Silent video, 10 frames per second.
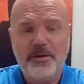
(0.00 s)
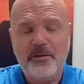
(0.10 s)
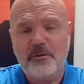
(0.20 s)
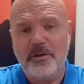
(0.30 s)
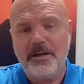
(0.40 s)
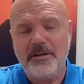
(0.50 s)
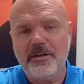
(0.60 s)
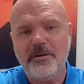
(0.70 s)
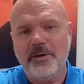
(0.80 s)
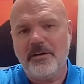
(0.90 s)
for that.
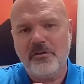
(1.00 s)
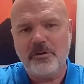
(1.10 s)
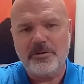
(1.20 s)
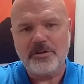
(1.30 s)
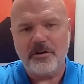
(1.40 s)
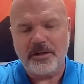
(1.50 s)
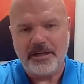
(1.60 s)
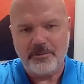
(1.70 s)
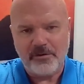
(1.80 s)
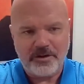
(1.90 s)
As you were talking,
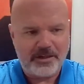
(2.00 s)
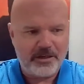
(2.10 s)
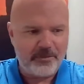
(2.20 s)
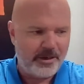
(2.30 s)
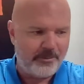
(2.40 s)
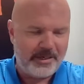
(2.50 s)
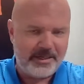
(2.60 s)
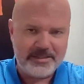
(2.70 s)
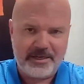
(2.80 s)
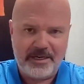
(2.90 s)
I was thinking about my
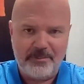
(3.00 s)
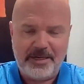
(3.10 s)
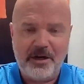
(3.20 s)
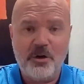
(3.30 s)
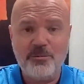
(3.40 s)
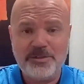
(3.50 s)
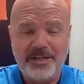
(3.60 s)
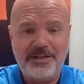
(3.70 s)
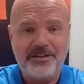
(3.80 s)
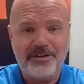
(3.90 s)
time. My
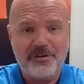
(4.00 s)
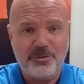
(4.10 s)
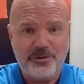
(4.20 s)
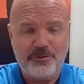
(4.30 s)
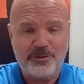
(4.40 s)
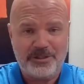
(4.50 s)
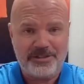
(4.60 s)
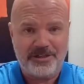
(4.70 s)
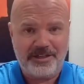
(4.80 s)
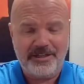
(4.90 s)
hometown is Louisville,
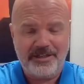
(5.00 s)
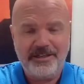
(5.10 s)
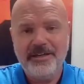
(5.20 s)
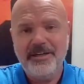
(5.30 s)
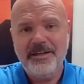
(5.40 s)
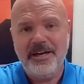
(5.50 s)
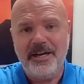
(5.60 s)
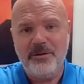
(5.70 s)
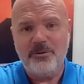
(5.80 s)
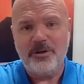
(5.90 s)
Kentucky. And while